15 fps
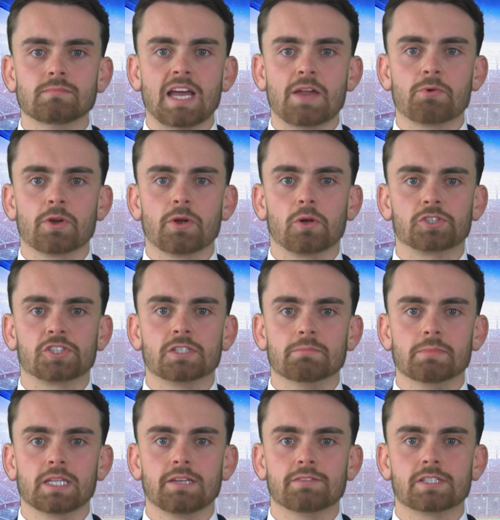And Roy Hodgson
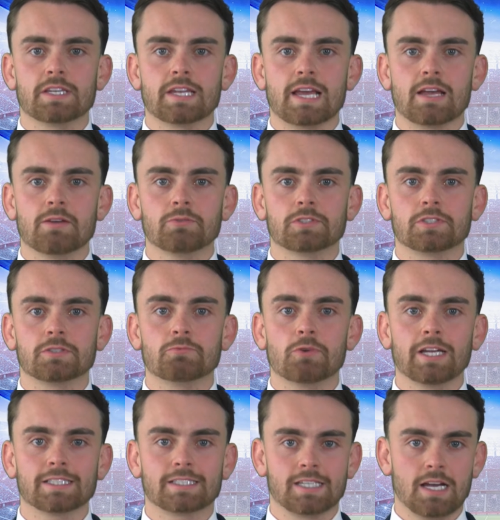believes that now is the
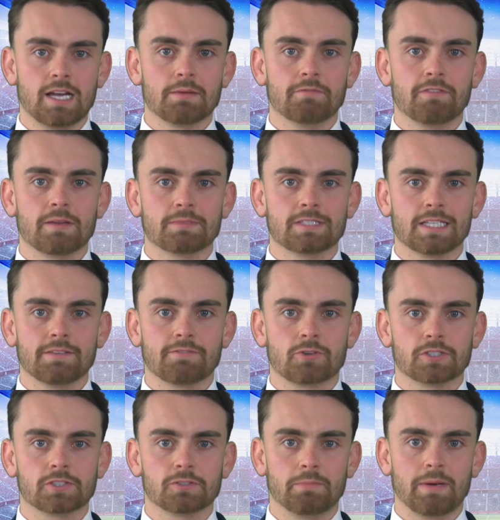right time for him to leave
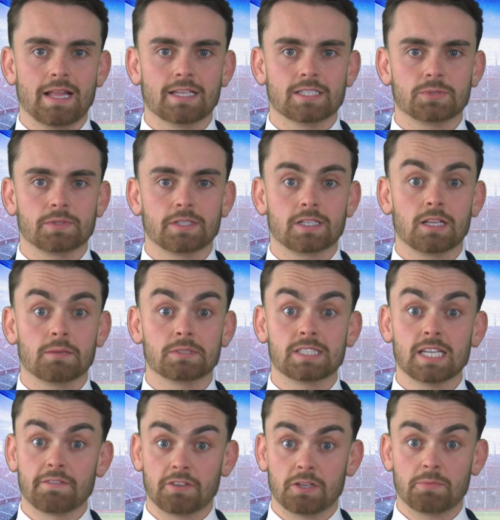Crystal Palace with the club
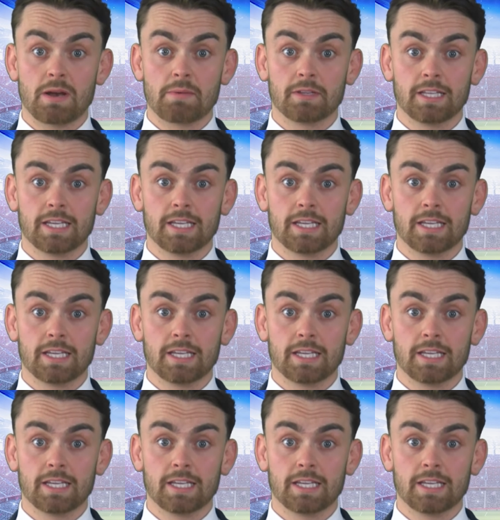safe in the Premier